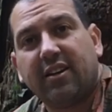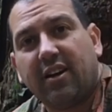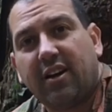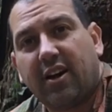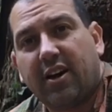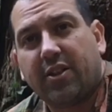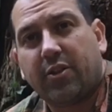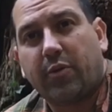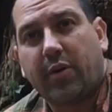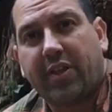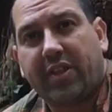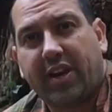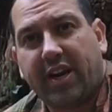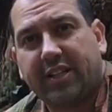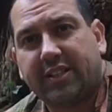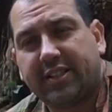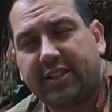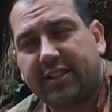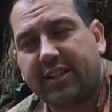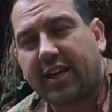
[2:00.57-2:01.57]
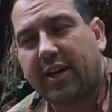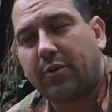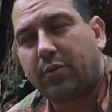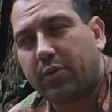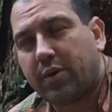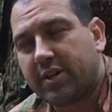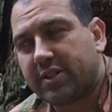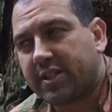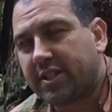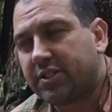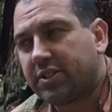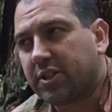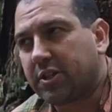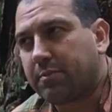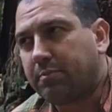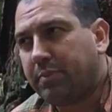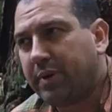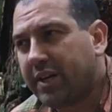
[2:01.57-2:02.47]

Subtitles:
The way that I did that was I took